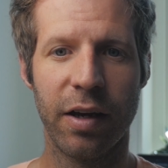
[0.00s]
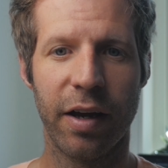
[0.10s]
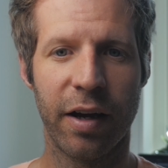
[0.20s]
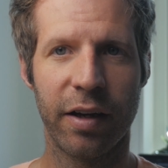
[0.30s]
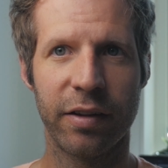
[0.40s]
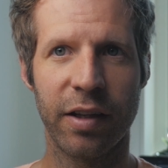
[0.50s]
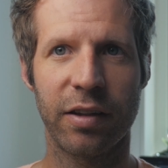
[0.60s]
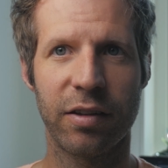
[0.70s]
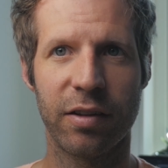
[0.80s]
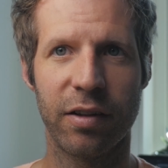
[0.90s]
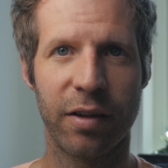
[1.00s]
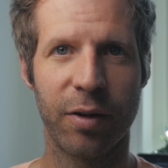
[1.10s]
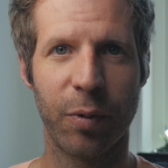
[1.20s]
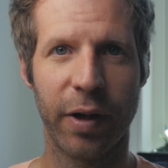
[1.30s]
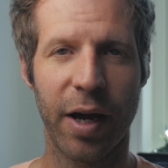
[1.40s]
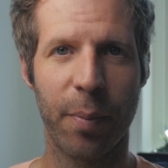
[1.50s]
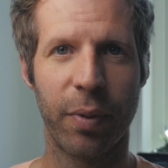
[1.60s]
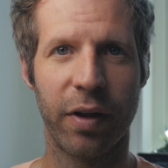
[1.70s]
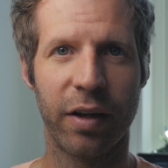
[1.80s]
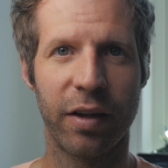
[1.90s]
That's what
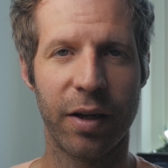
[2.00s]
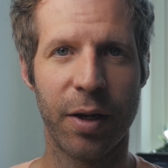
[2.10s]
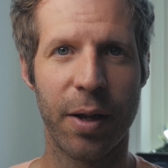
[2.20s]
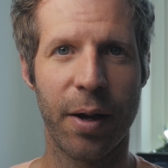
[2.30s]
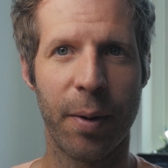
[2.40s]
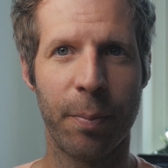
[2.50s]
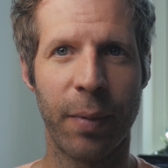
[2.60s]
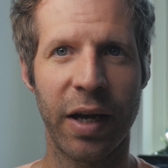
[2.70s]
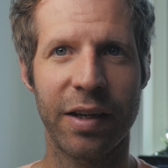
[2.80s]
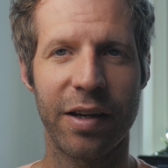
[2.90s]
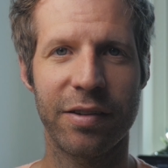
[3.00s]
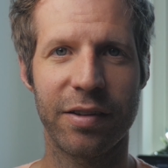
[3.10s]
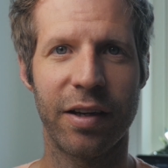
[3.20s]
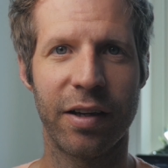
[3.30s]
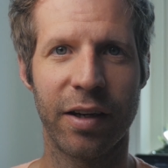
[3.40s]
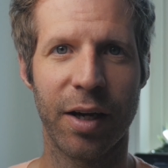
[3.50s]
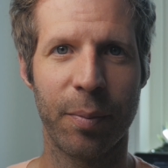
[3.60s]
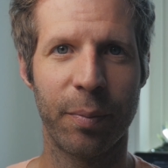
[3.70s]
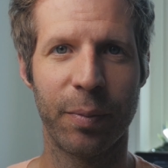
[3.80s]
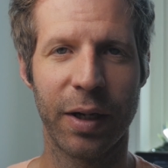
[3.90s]
happened in my case, and
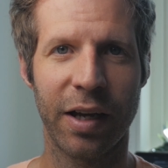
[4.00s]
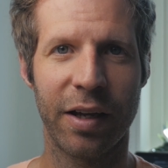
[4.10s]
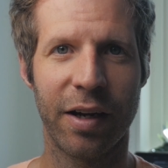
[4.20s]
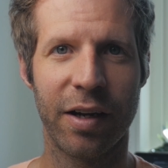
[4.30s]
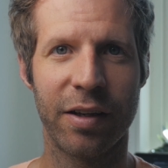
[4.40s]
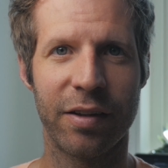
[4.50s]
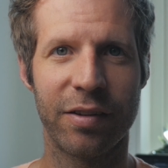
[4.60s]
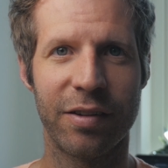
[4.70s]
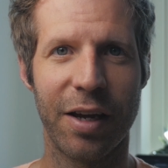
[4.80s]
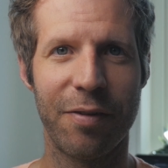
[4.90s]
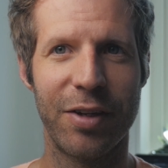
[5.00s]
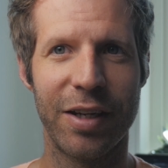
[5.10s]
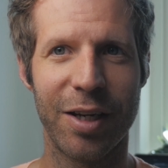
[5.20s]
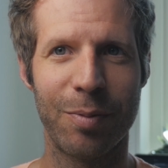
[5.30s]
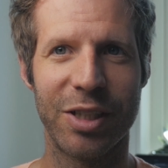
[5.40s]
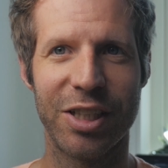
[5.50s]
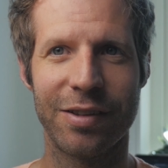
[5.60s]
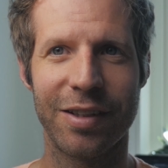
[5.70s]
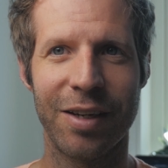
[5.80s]
I'm glad I saved the images,